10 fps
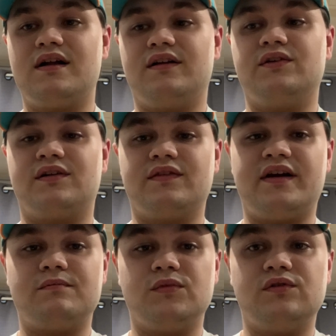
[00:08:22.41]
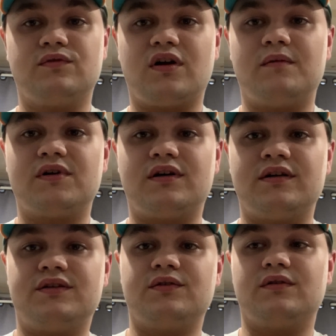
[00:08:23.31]
you can then move Robert
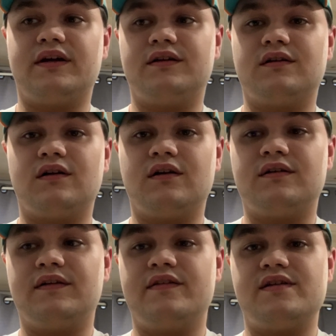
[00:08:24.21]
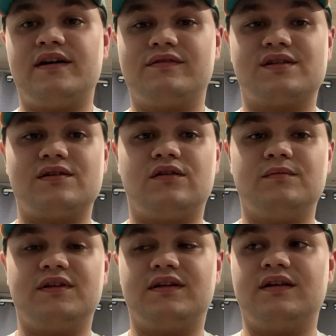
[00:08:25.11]
Hunt to right guard and then have
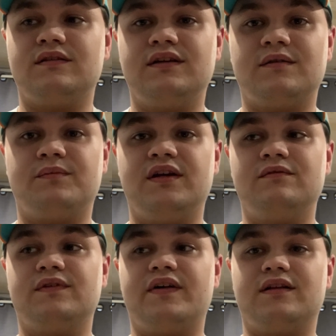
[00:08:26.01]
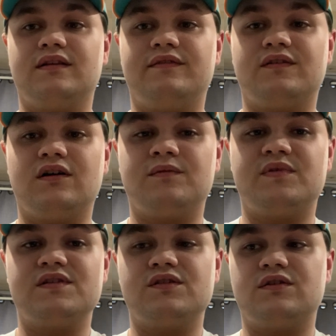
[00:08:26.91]
Solomon Kinley compete with that left guard
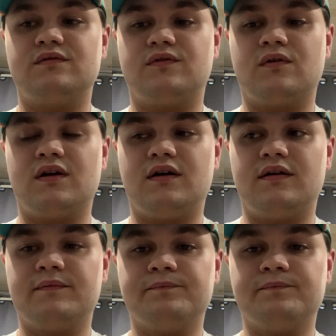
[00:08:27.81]
position for